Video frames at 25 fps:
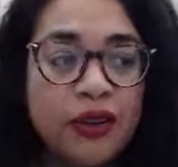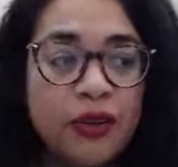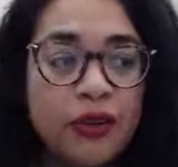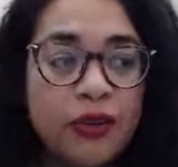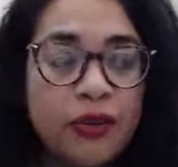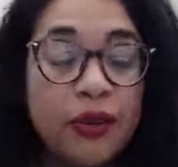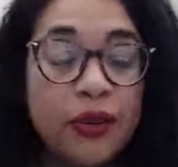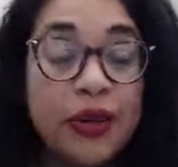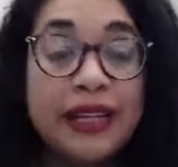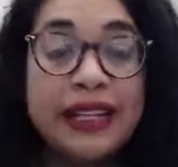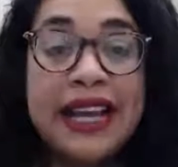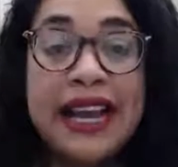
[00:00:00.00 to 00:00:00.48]

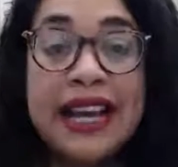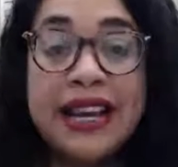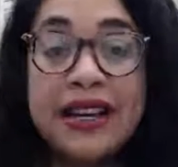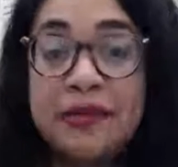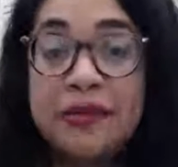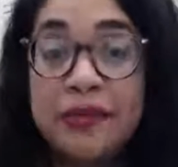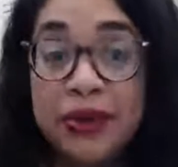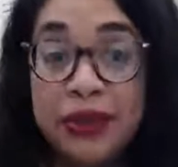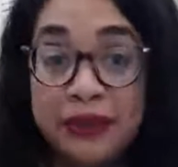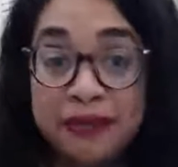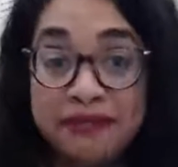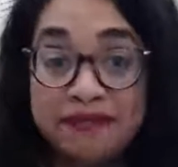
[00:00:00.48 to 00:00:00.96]

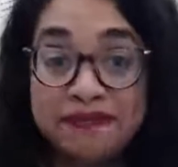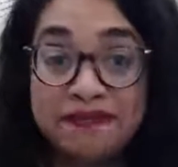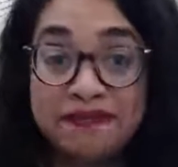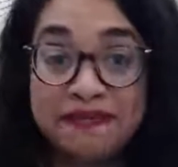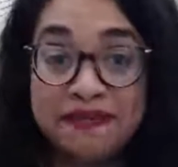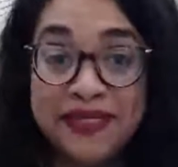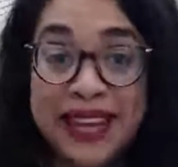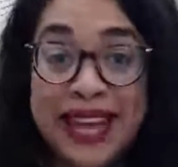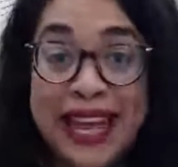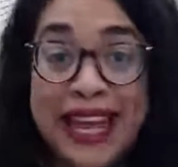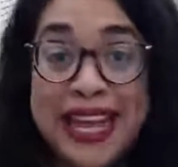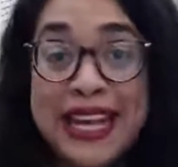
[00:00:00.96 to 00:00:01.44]
relatable.
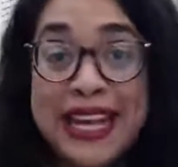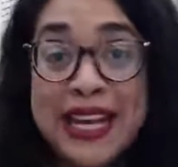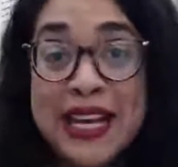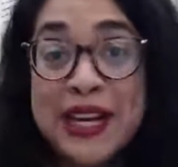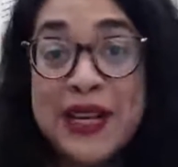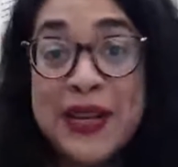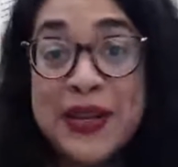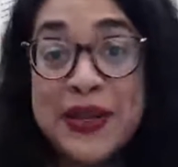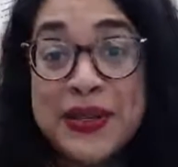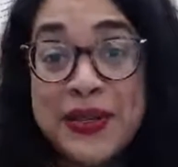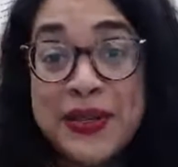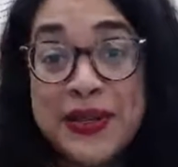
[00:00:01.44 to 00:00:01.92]

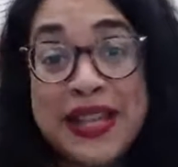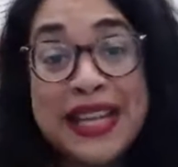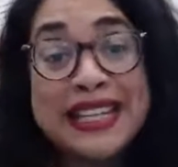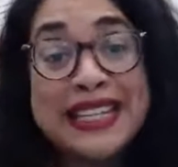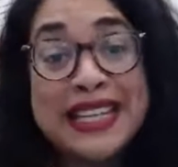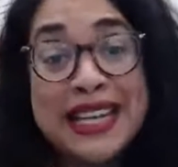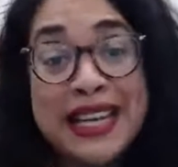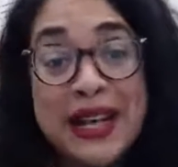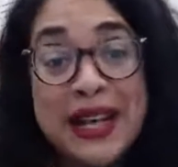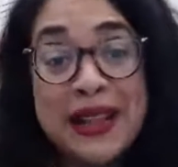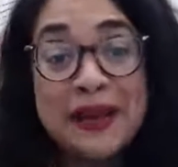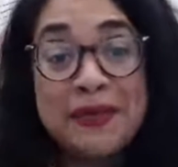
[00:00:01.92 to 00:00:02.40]
So that's
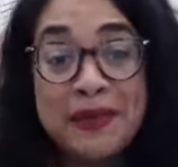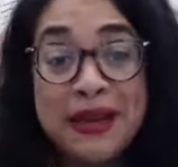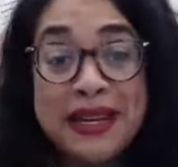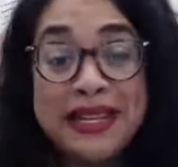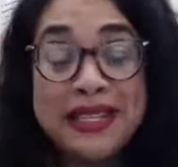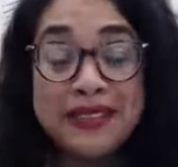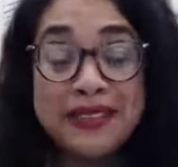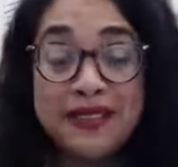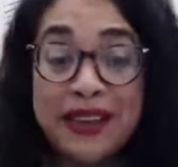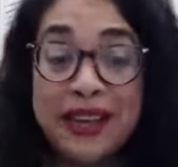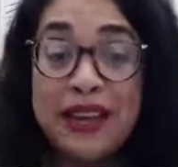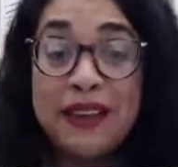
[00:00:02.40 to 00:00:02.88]
another
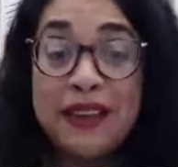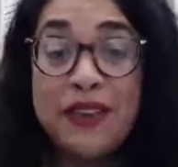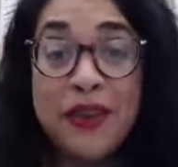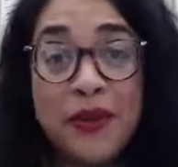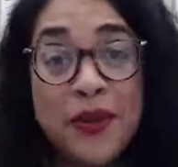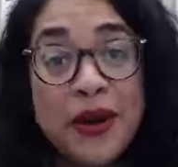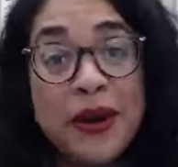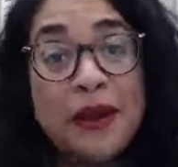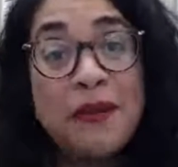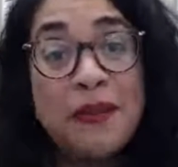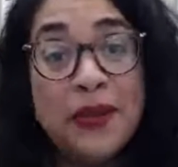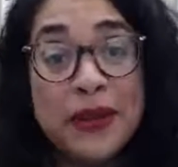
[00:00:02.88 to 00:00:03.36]
piece of like, if you
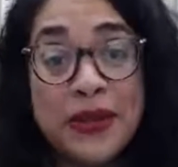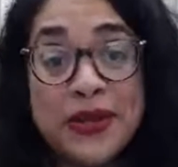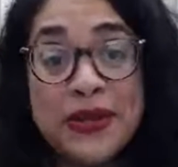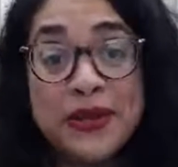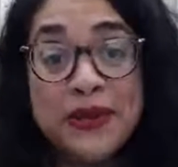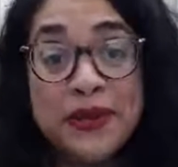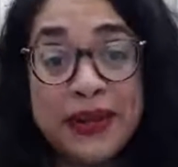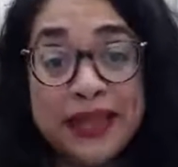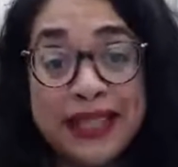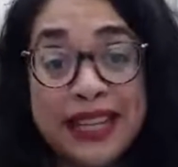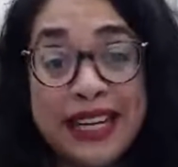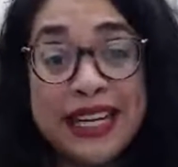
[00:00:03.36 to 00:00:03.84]
want to build a
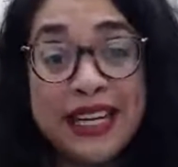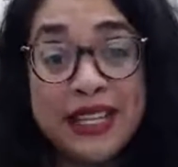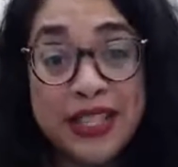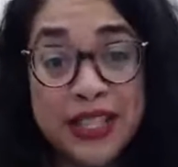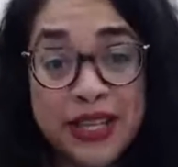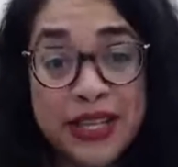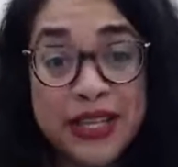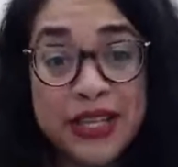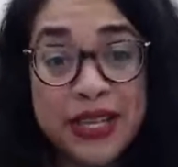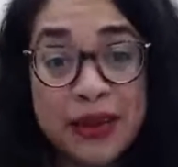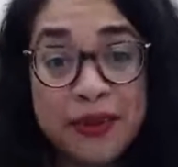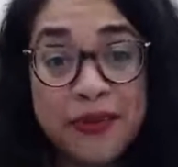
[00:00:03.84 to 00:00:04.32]

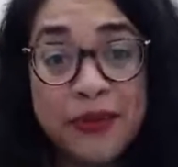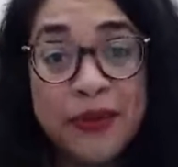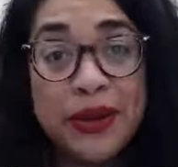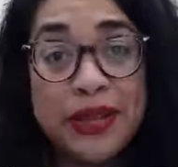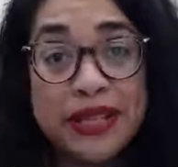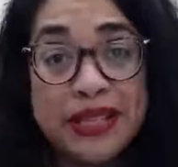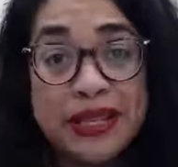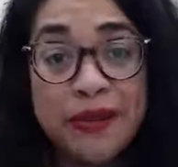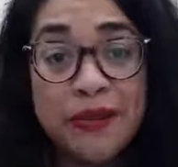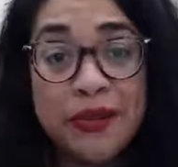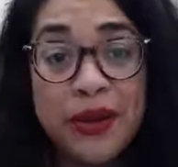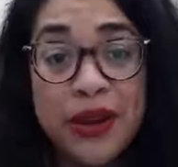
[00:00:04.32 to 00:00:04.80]
relationship
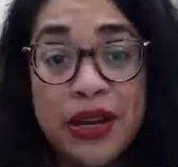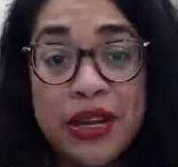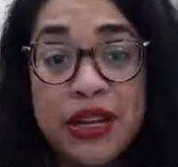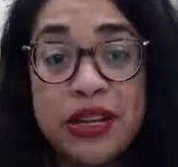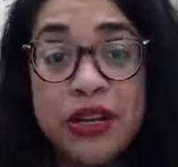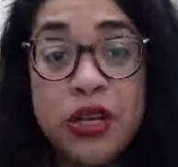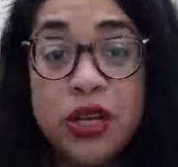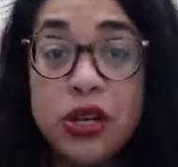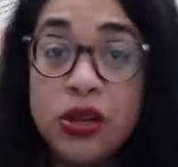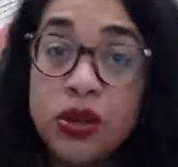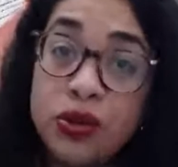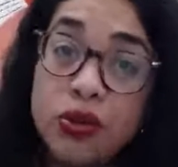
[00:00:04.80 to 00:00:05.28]
with someone,
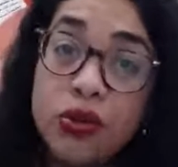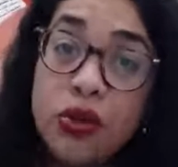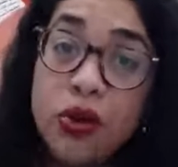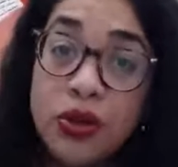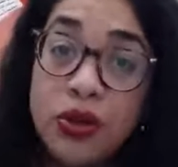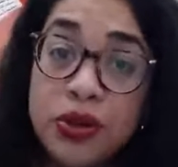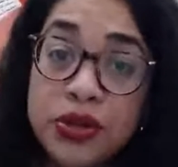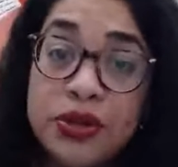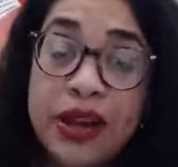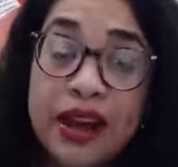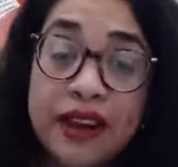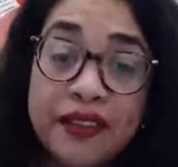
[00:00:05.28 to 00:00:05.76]
you
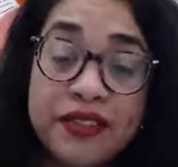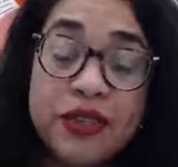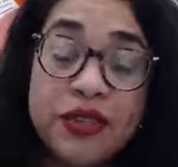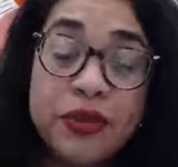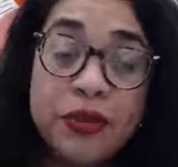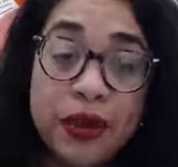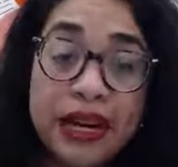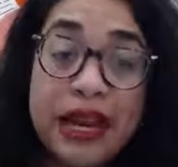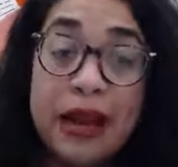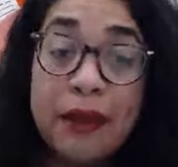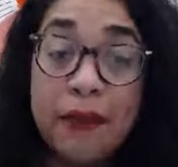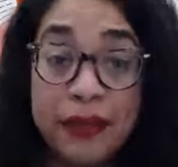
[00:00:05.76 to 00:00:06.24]
also have to
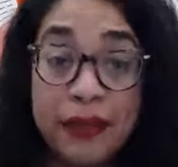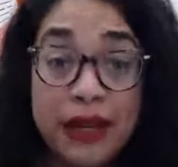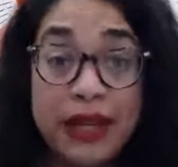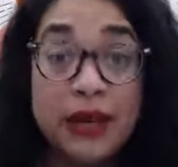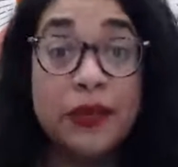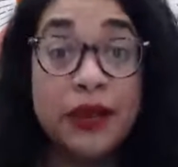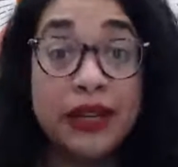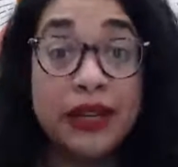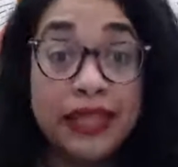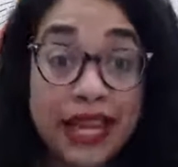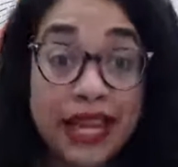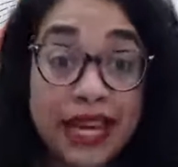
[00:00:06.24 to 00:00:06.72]
work at being
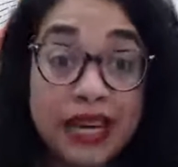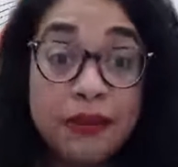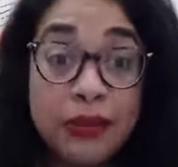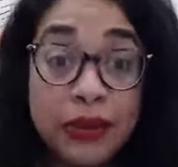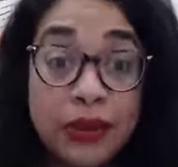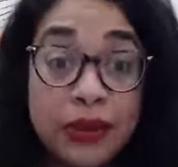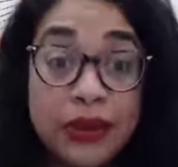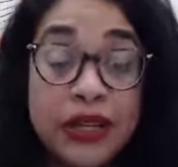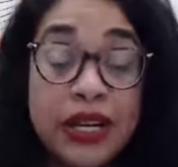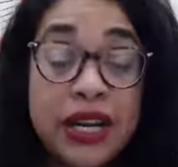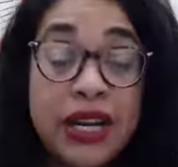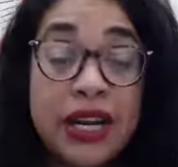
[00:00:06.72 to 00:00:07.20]

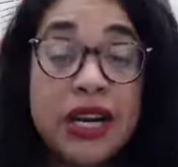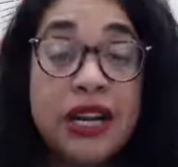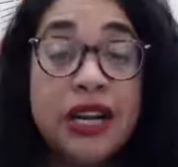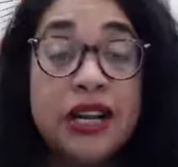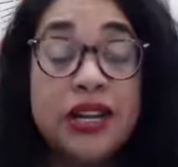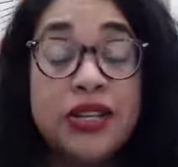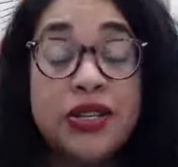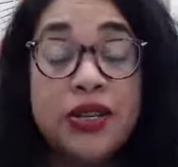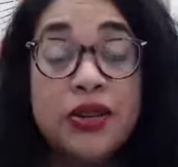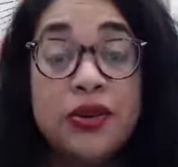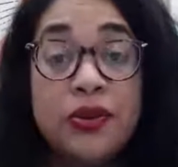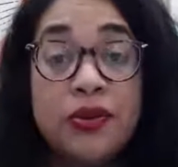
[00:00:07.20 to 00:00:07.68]
relatable.
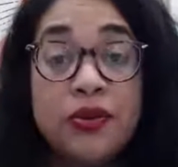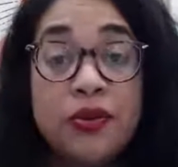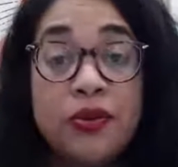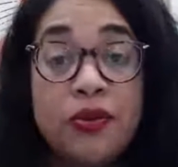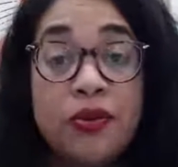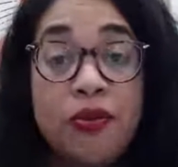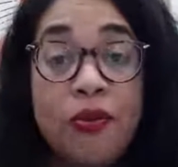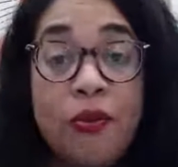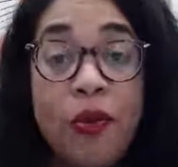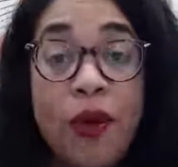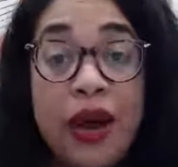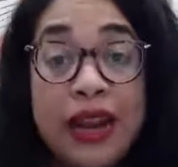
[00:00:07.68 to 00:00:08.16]
So
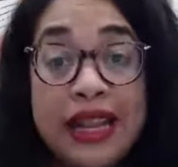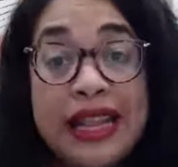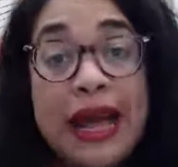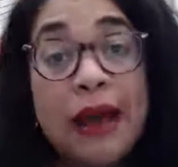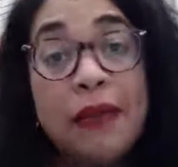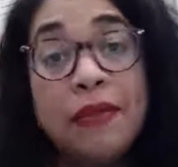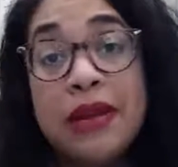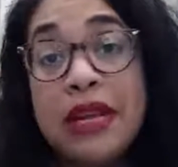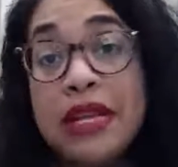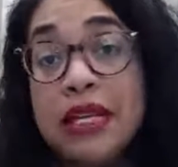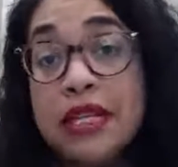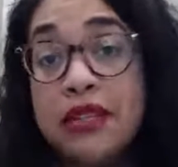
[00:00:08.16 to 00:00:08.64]
what
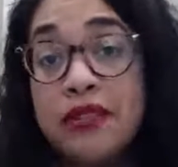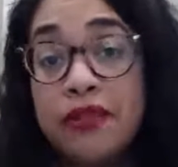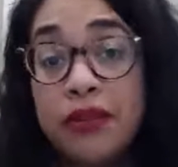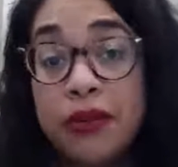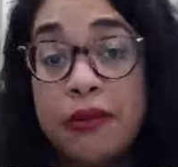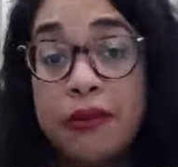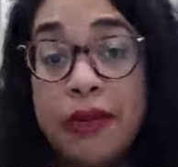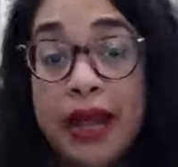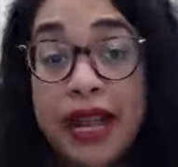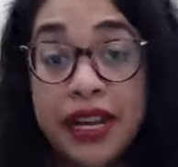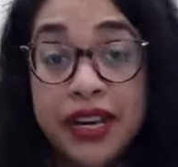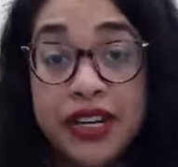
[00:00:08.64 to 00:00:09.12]
that means for
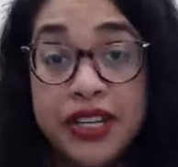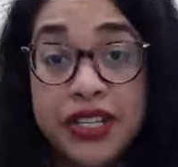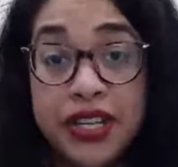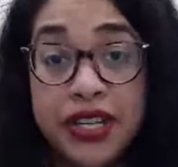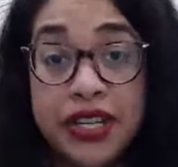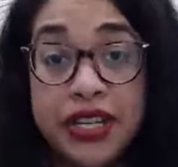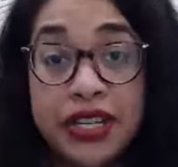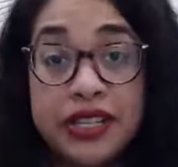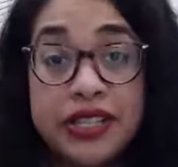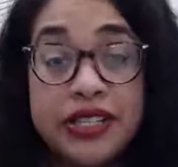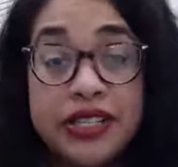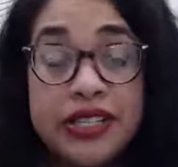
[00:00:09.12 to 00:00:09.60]

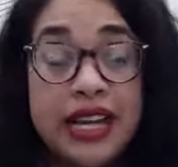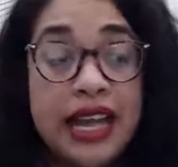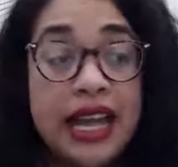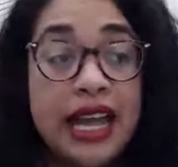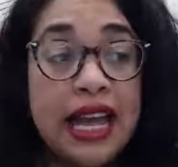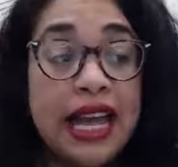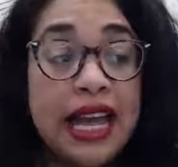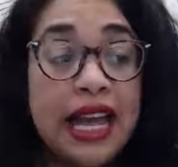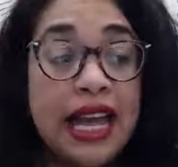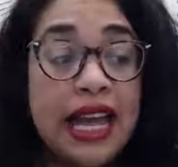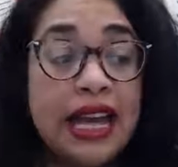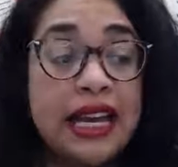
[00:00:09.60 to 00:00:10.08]
managers,
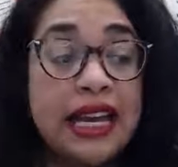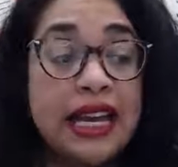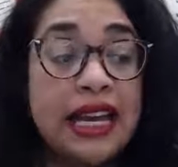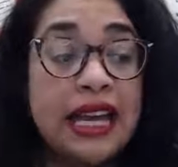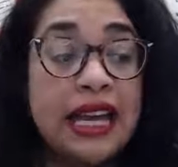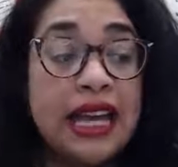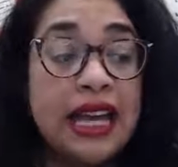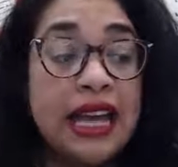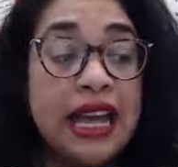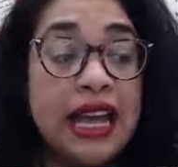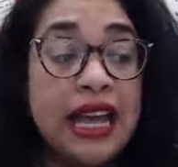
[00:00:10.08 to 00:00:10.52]
and